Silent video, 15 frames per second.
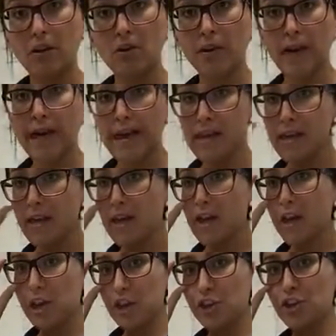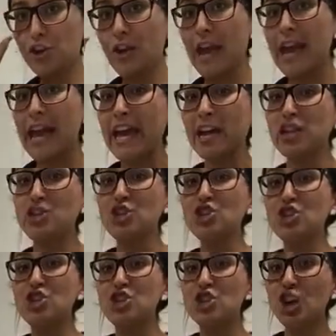okay? Your egg
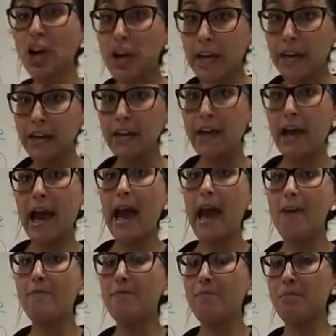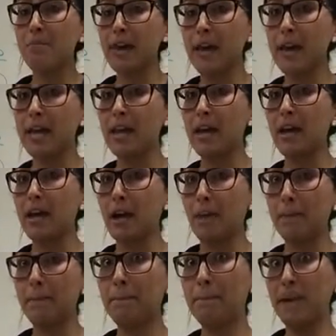should have been
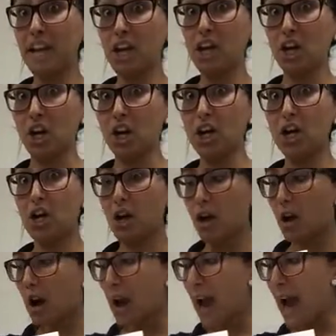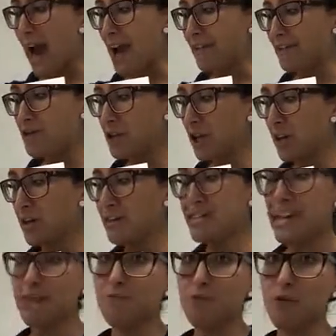bigger after
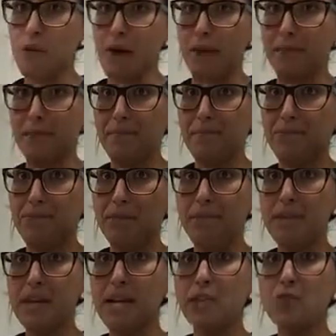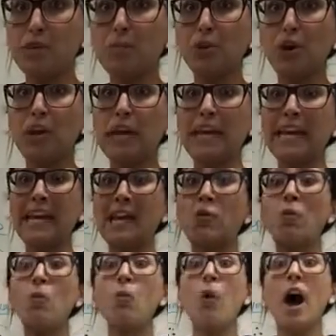day 4 because we put it
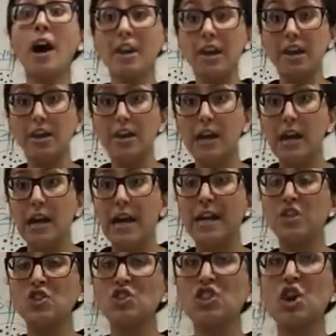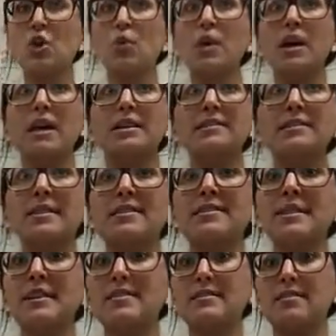in water. And so
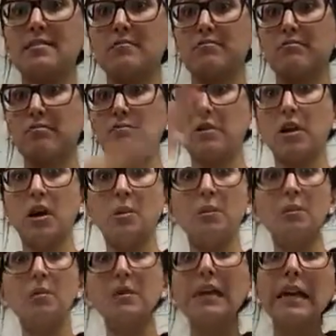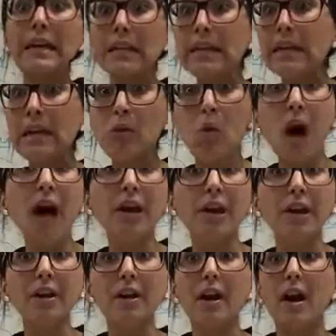since it's completely
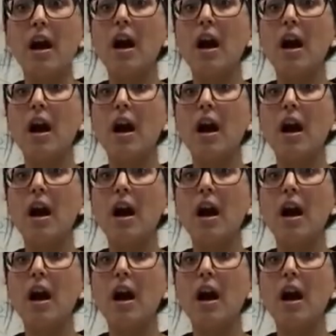water,